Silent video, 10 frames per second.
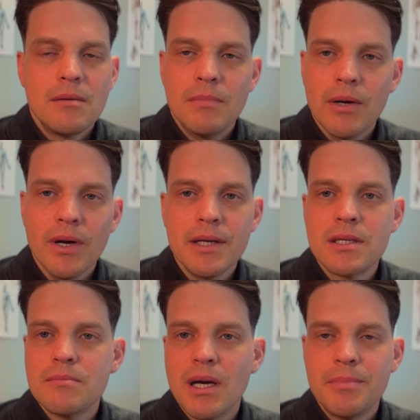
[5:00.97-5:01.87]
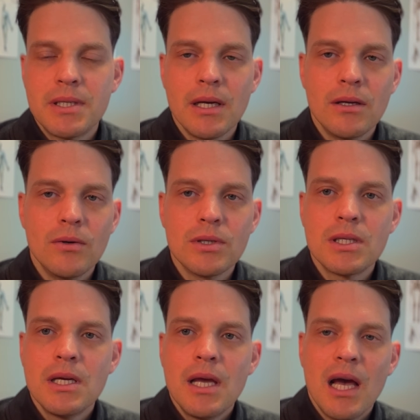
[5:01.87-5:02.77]
my rices, my potatoes,
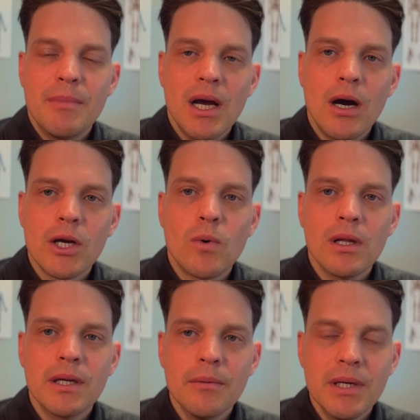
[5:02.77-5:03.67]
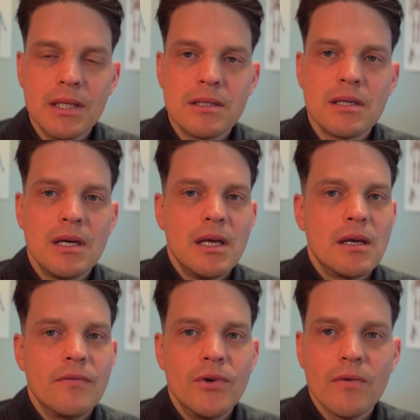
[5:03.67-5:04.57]
and my high quality meats.
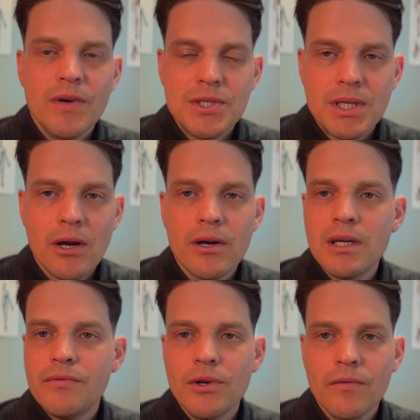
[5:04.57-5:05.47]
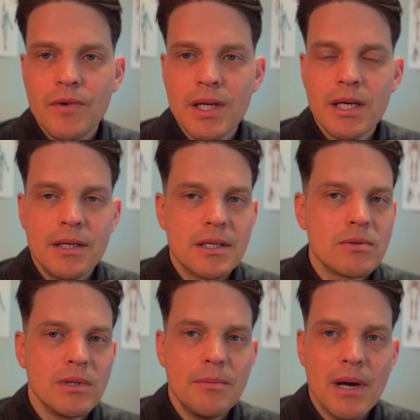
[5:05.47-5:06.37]
If you're a vegetarian, if you're a vegan, it doesn't
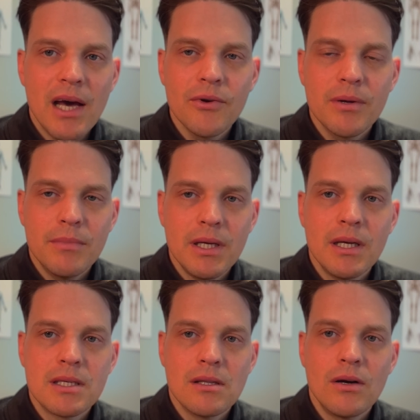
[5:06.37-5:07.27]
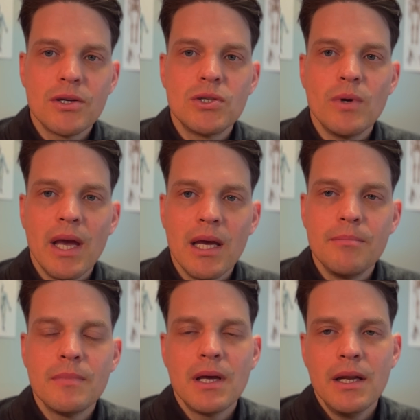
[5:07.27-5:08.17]
really matter to me as long as you
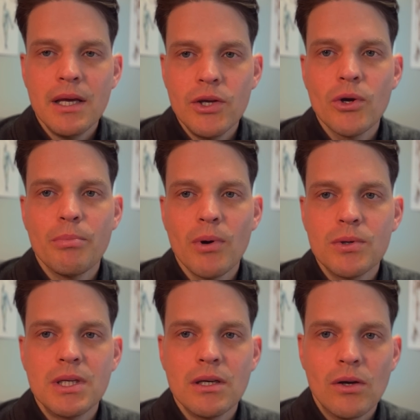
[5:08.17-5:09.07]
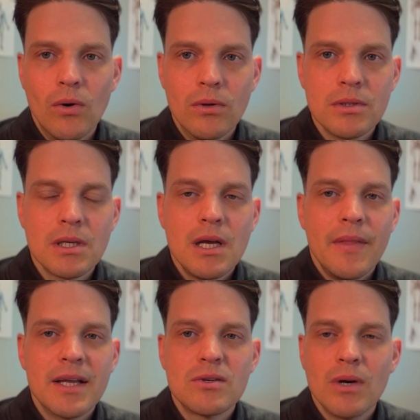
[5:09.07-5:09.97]
aim and hit your protein goals.
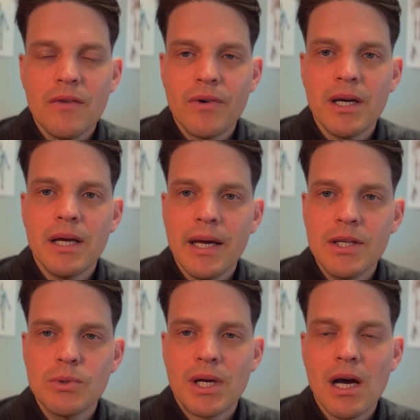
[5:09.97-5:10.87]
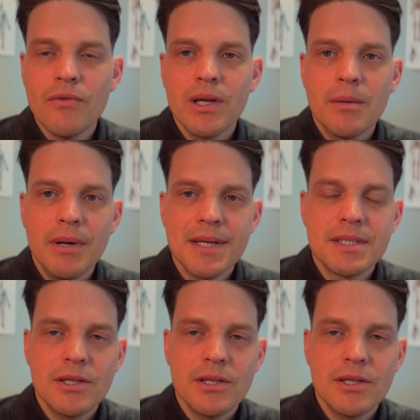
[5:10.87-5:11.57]
That's what I find aids recovery the best in the